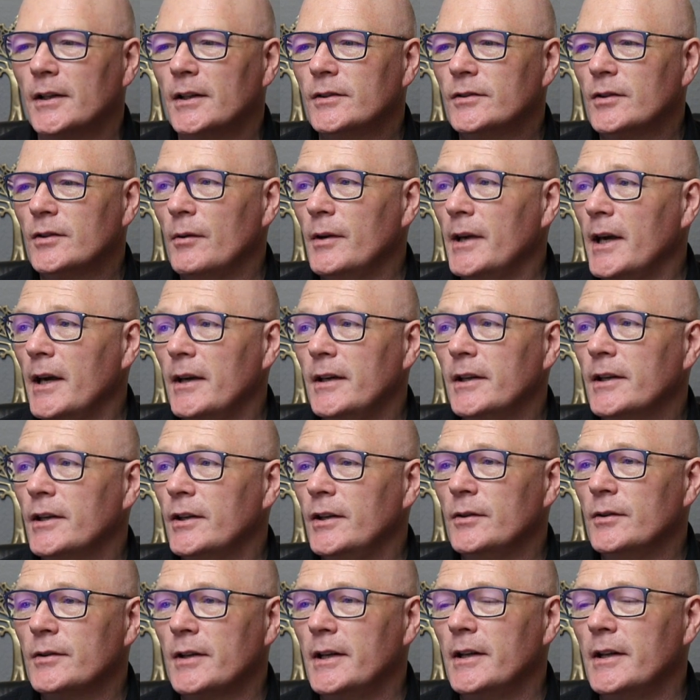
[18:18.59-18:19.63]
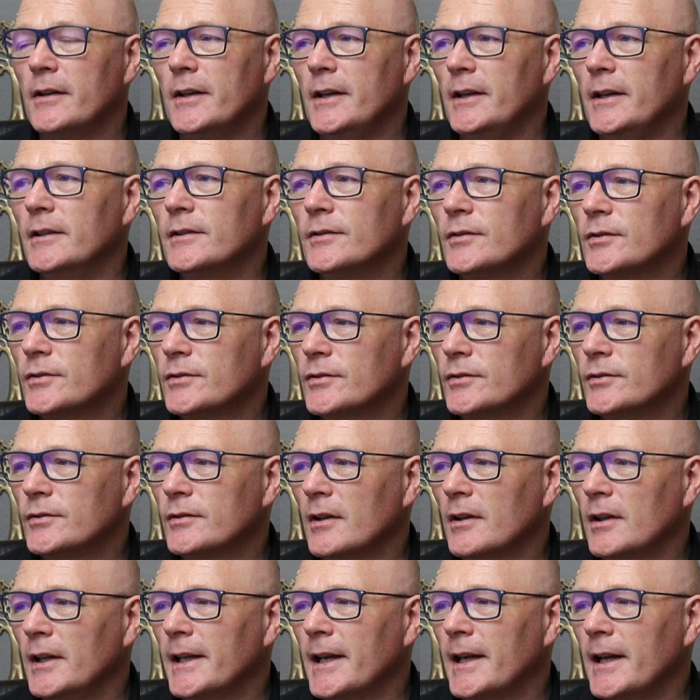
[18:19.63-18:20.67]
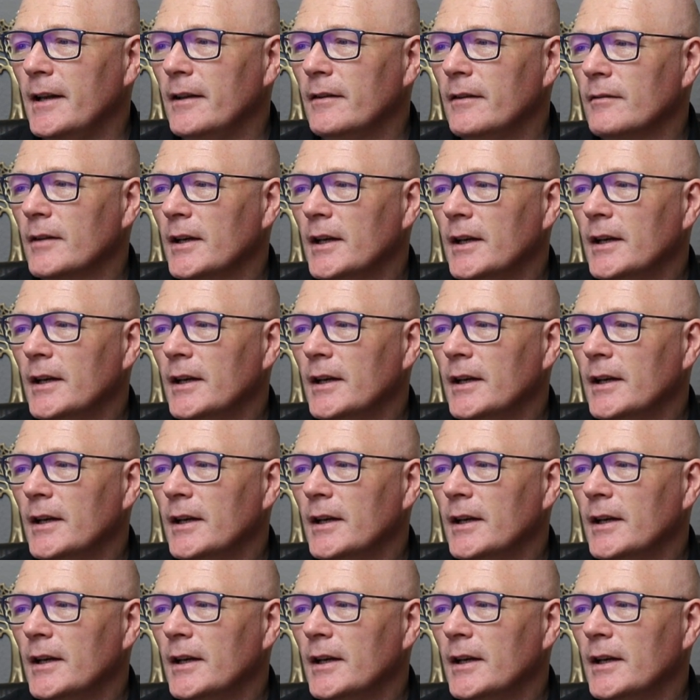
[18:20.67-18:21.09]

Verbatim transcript: So yeah, you can use any of these. Just just click any